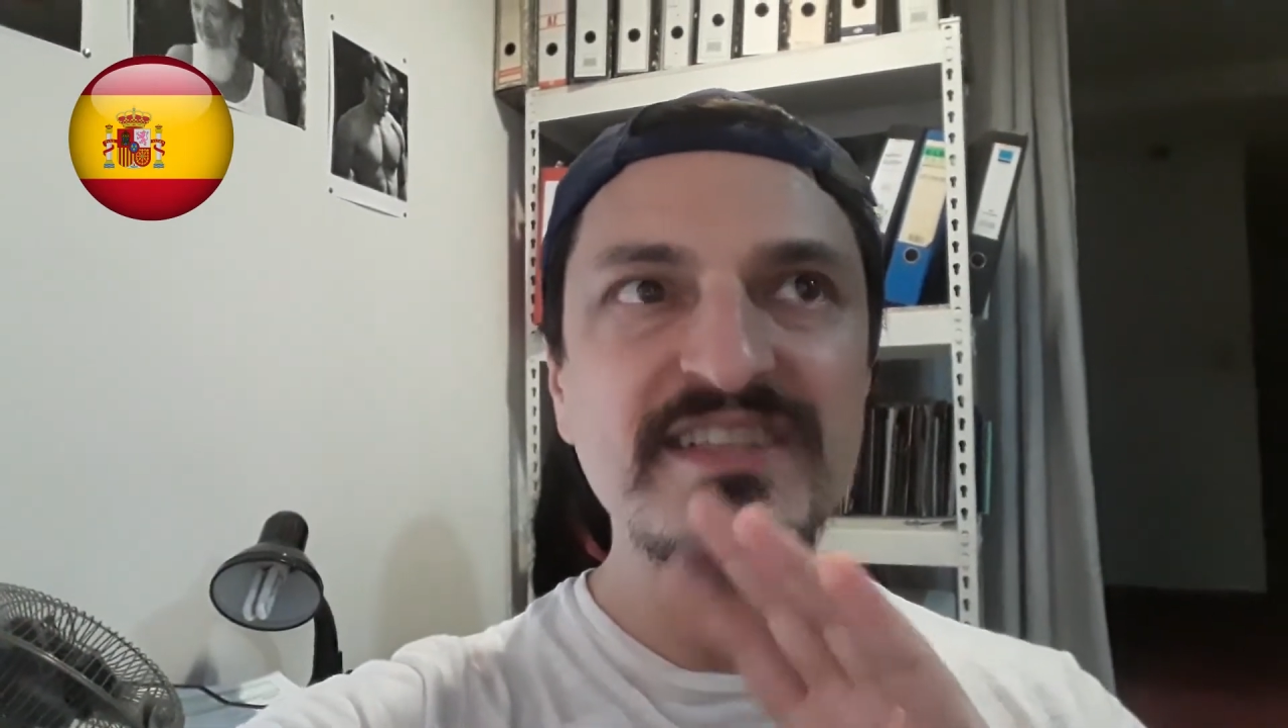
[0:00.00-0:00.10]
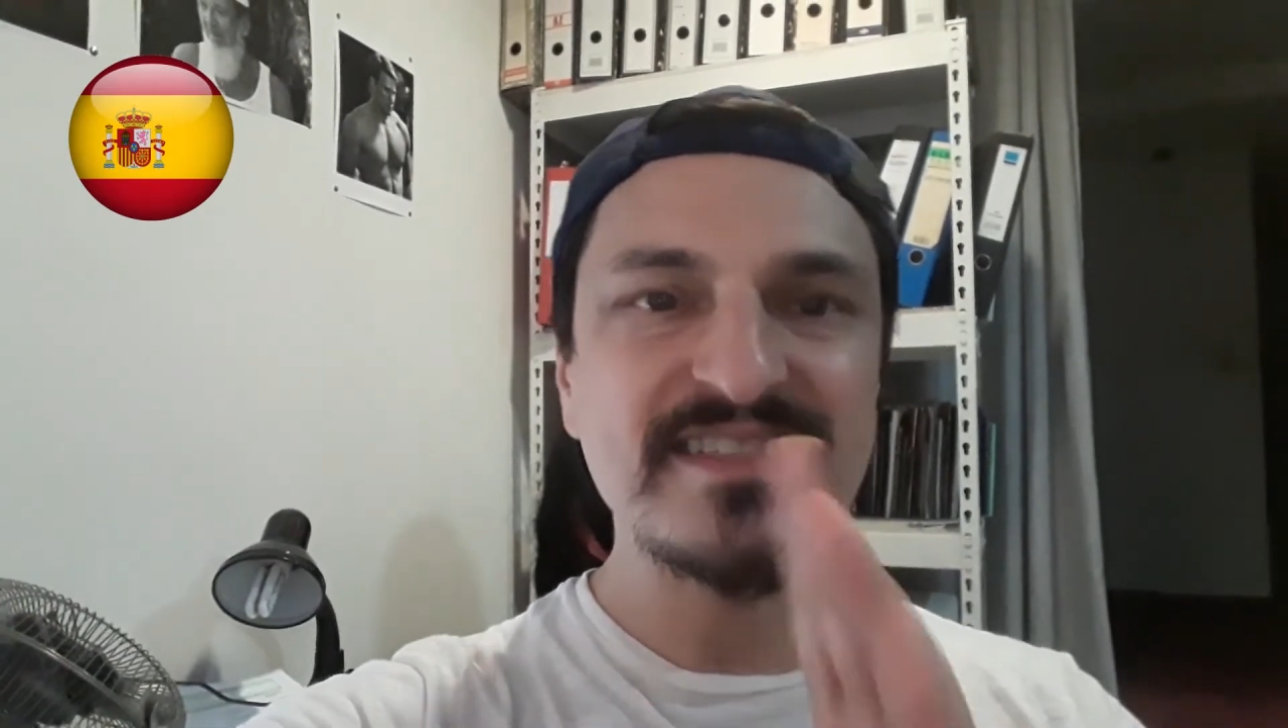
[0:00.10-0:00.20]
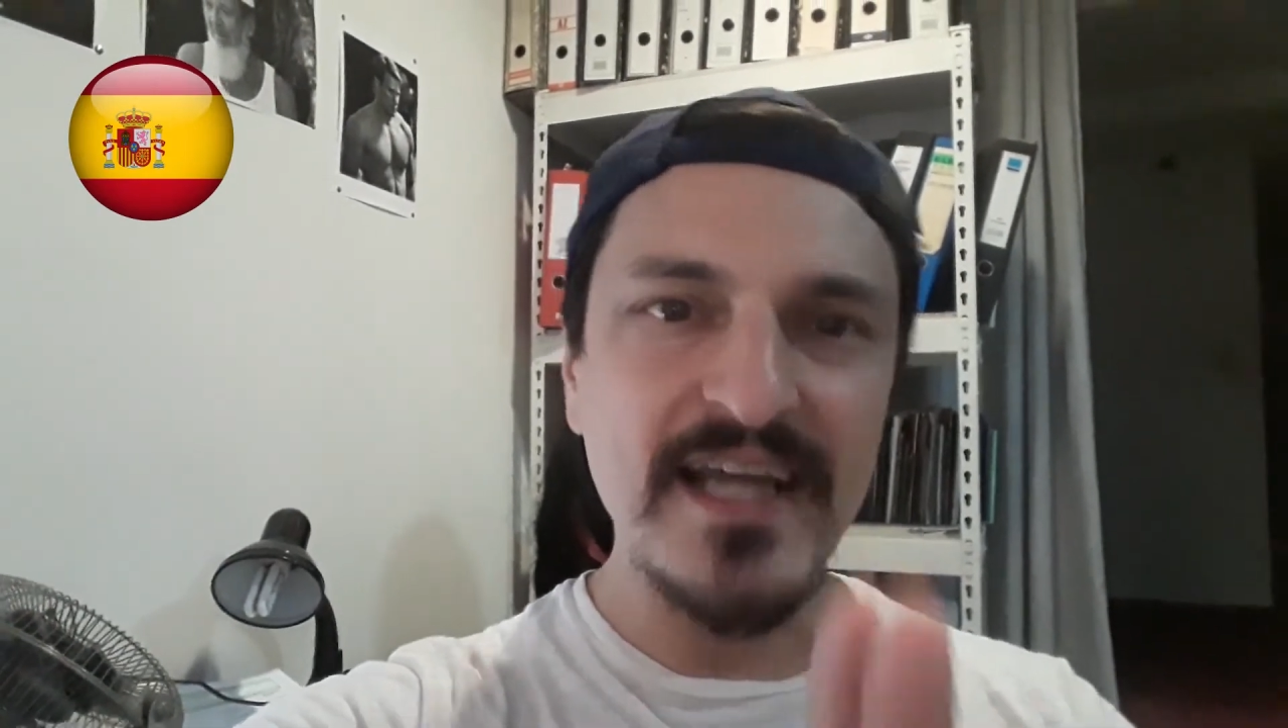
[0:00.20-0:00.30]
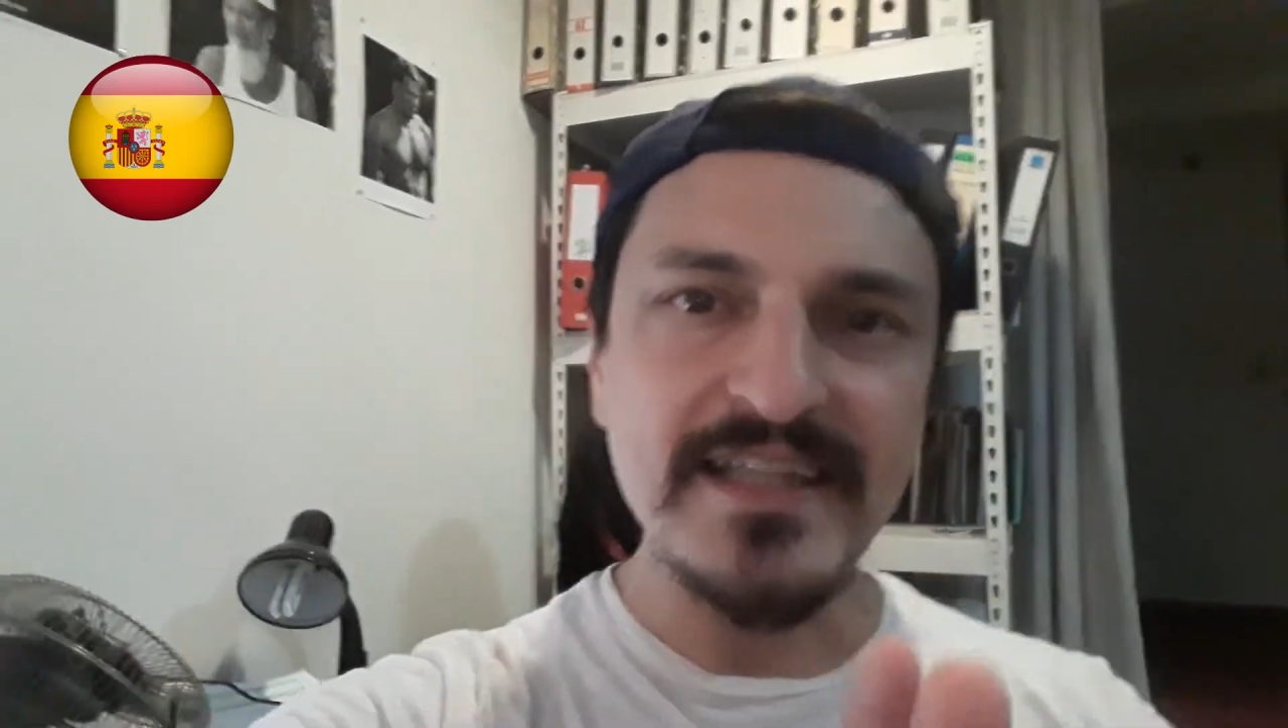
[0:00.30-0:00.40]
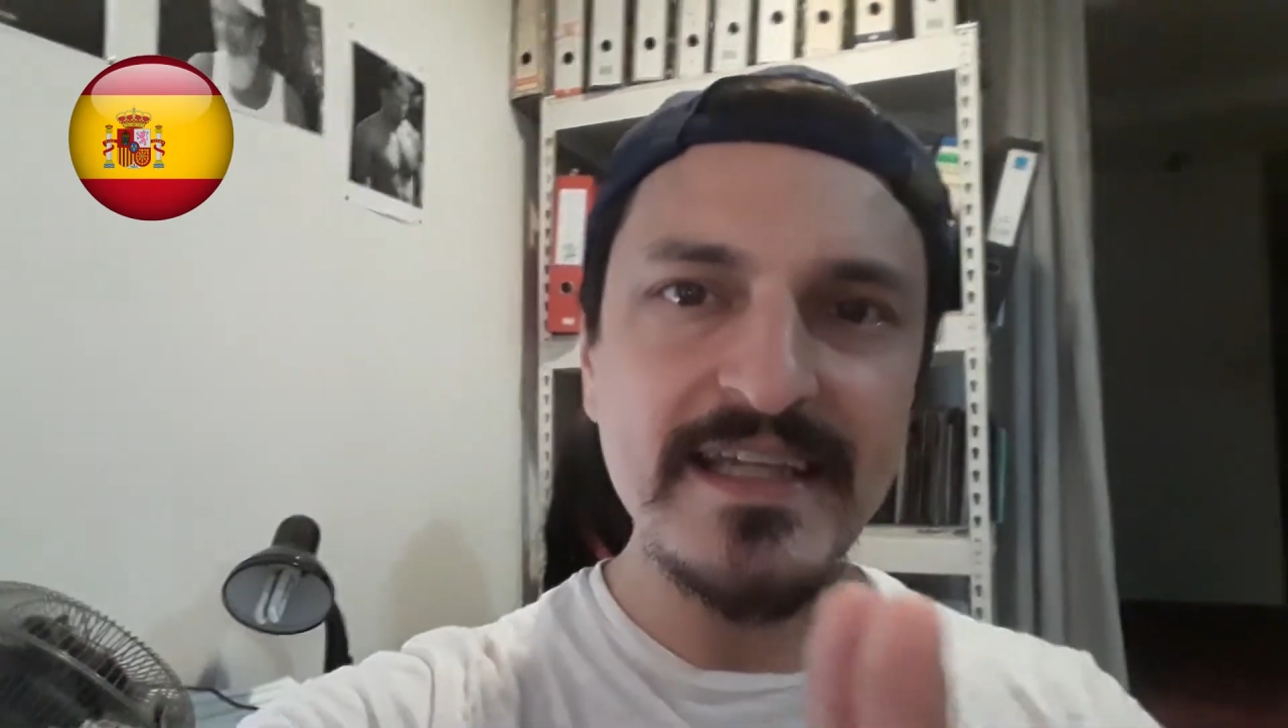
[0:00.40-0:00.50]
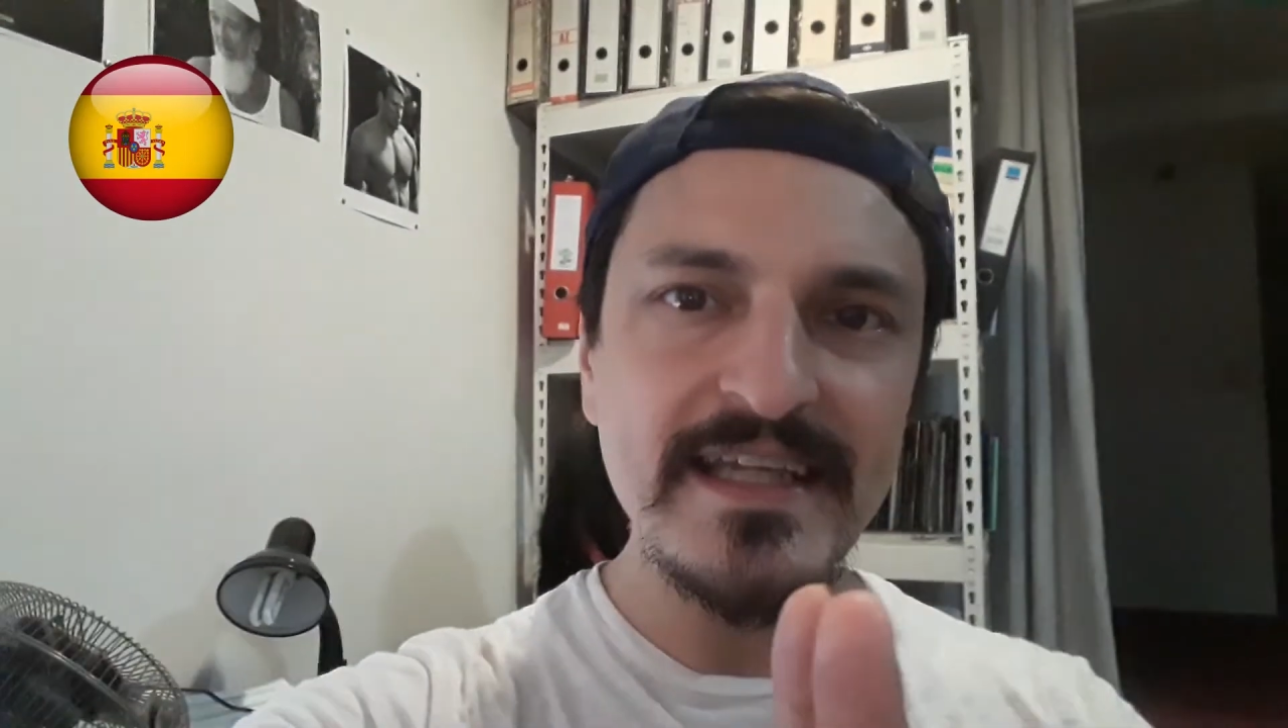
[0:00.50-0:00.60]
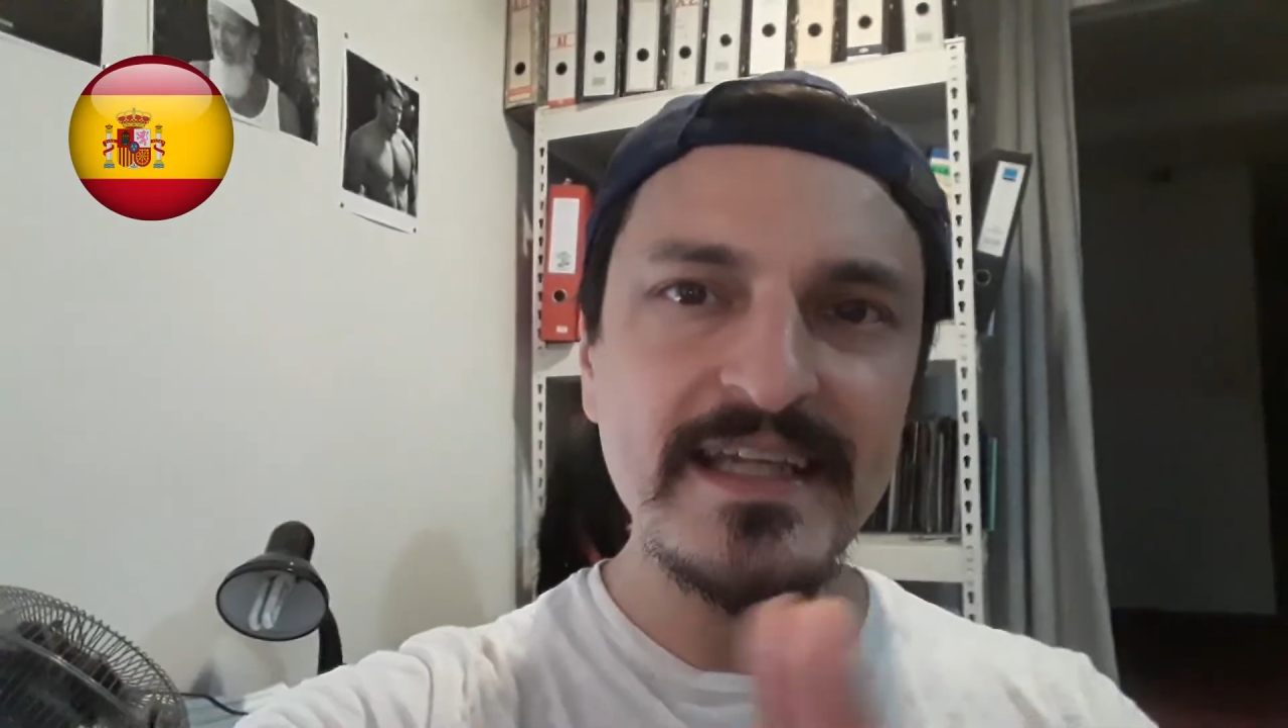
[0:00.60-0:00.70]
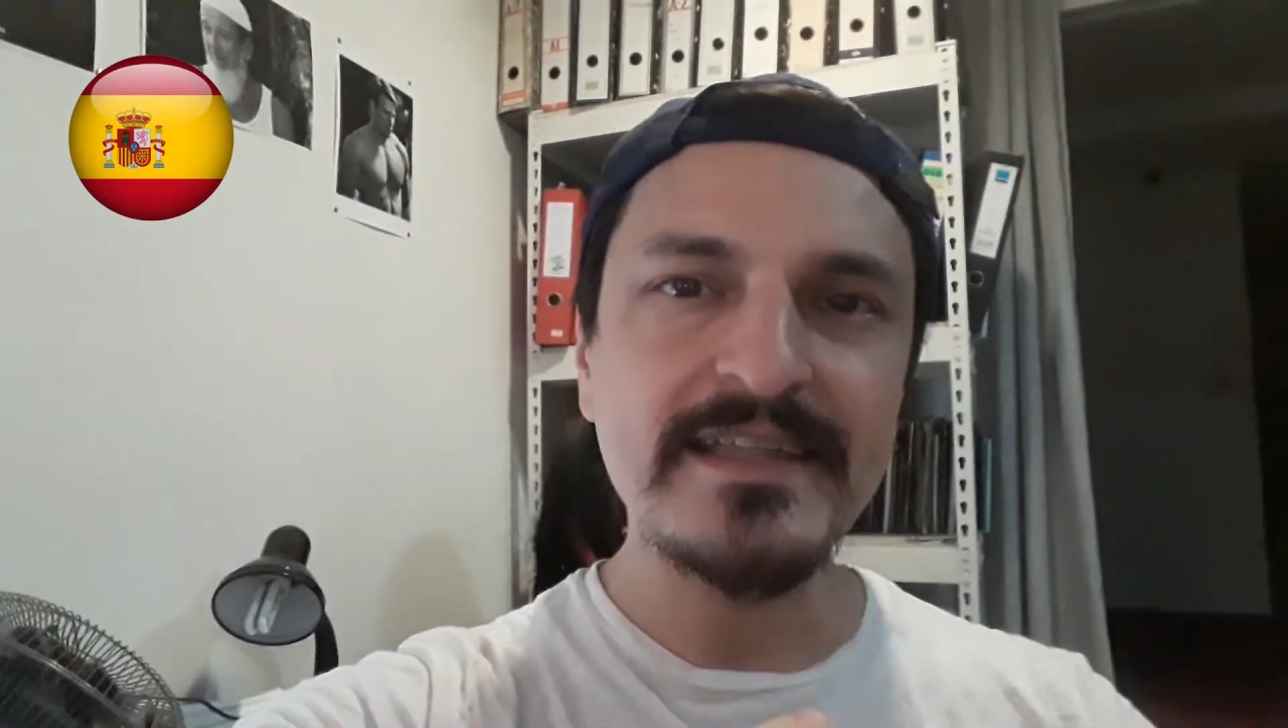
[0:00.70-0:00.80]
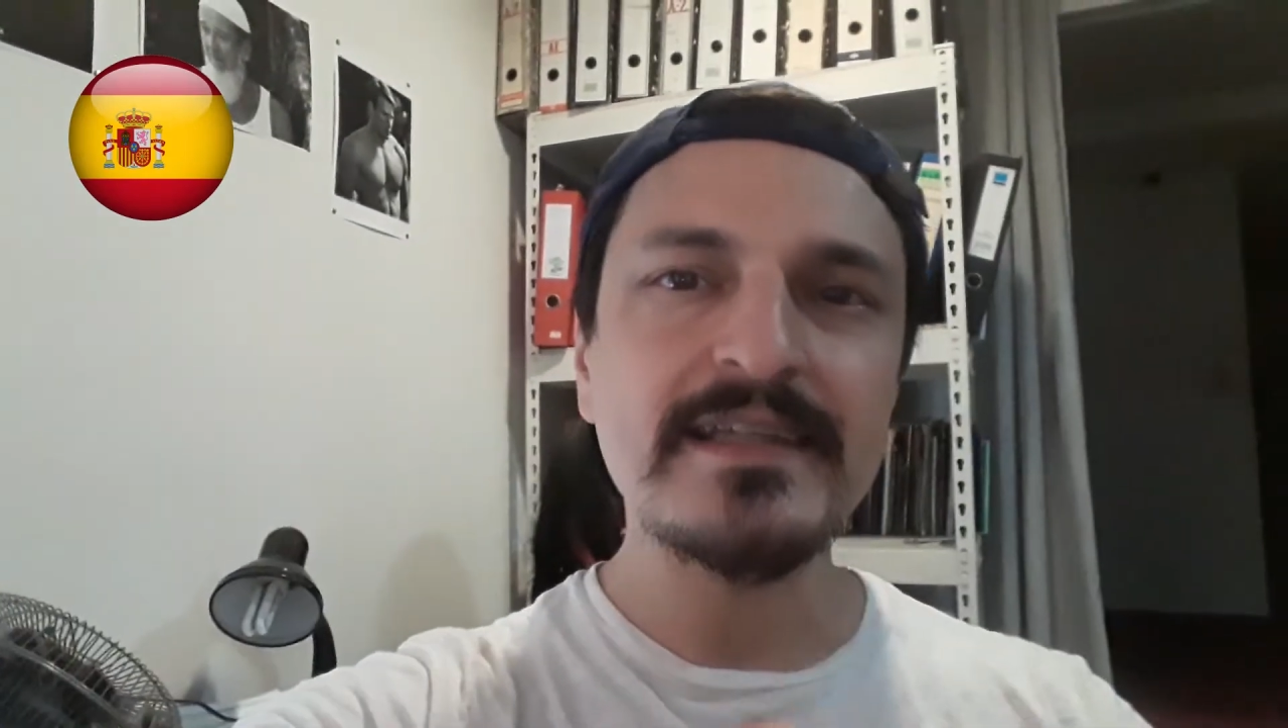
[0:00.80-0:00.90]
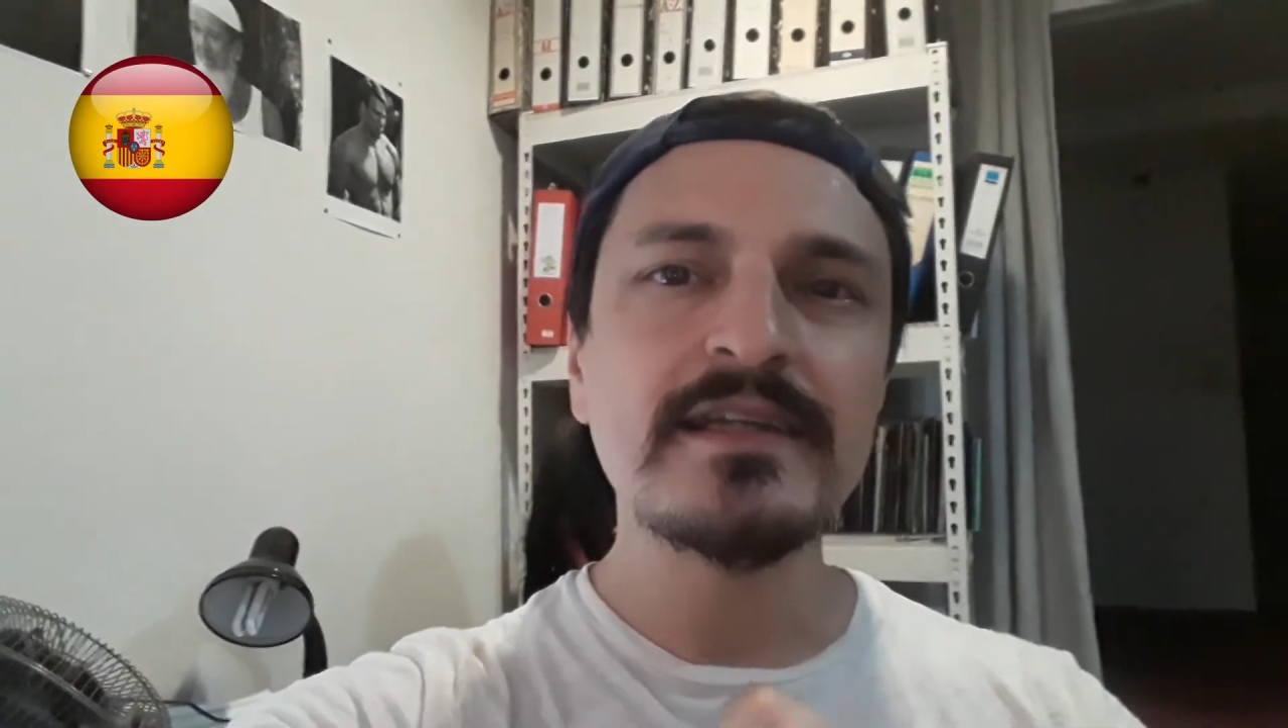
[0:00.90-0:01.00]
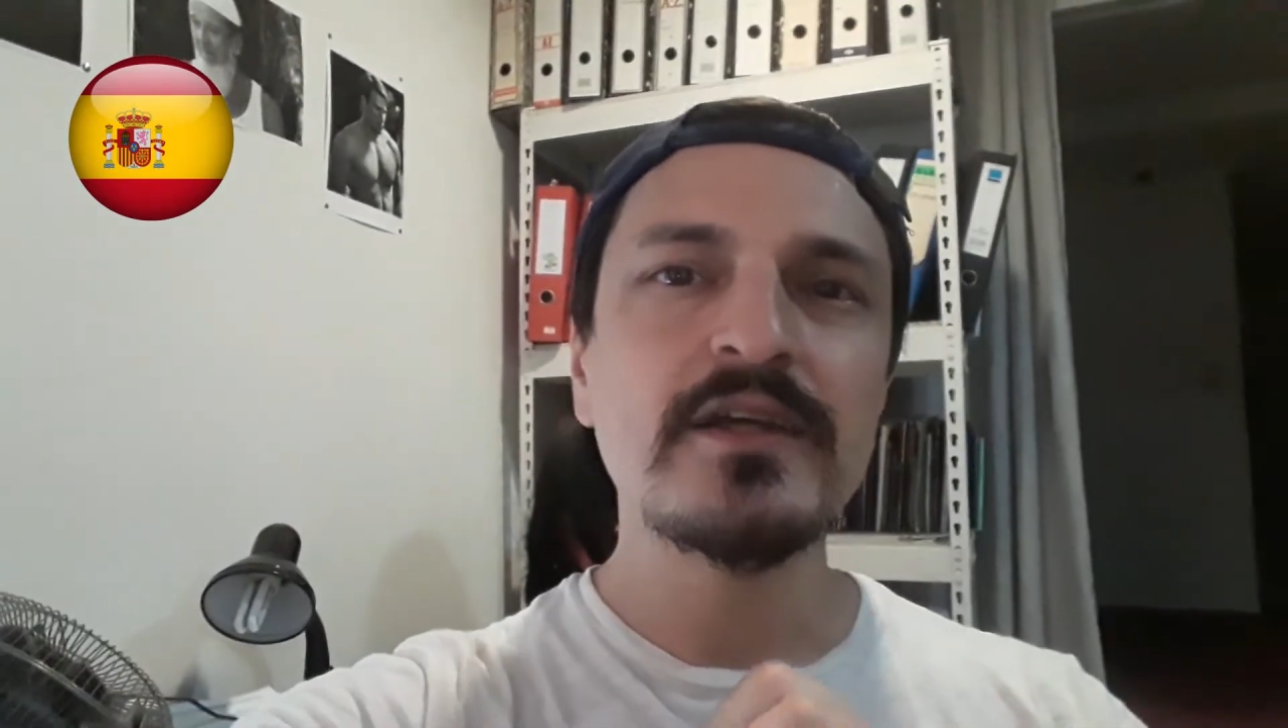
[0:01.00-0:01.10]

study it,